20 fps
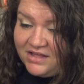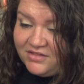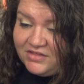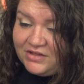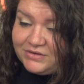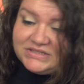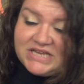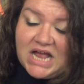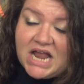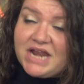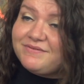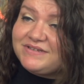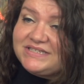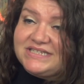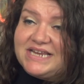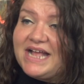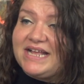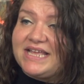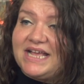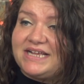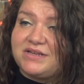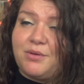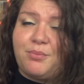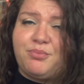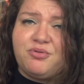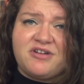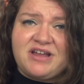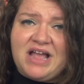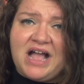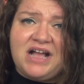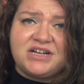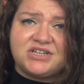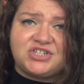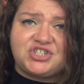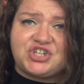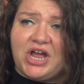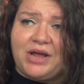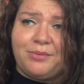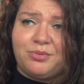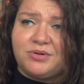There's kind of a stack of Priyanka
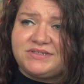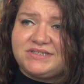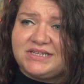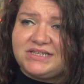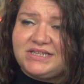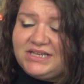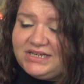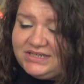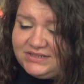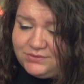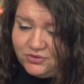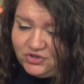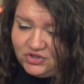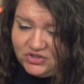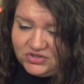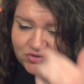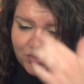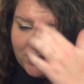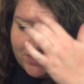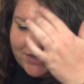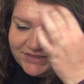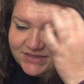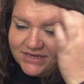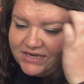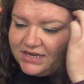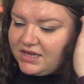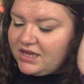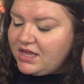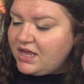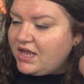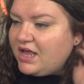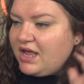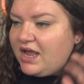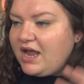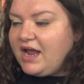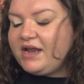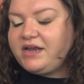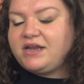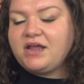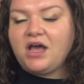Chopra's in this, which is crazy.
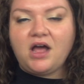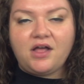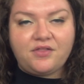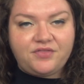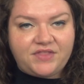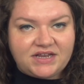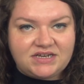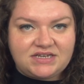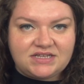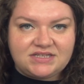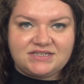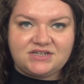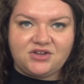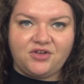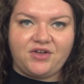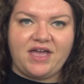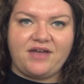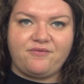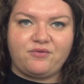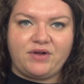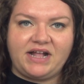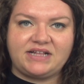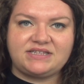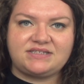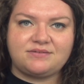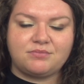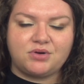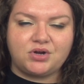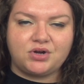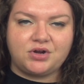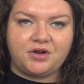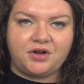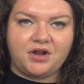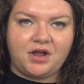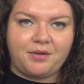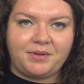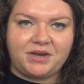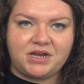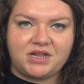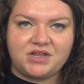And they did still have Ratzenberger
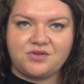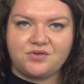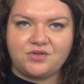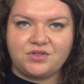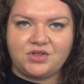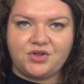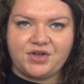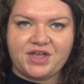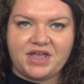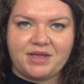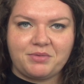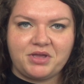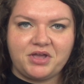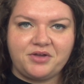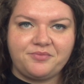come in and do a little cameo.